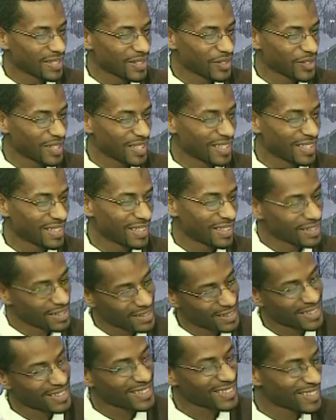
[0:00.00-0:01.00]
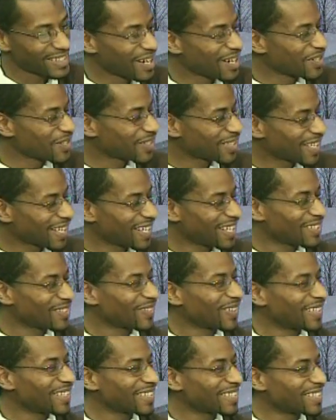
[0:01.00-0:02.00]
and so she
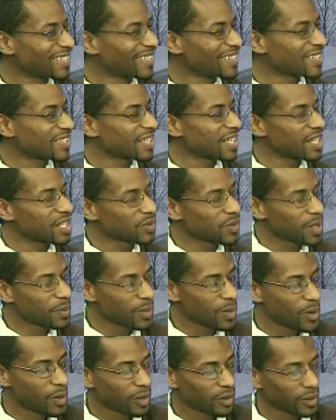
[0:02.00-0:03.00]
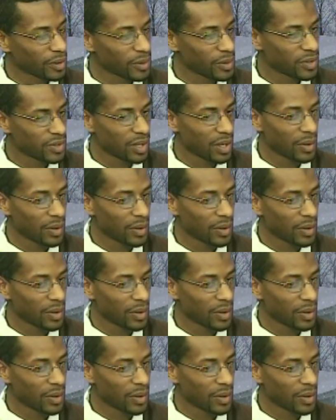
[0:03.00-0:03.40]
understands what I'm going through.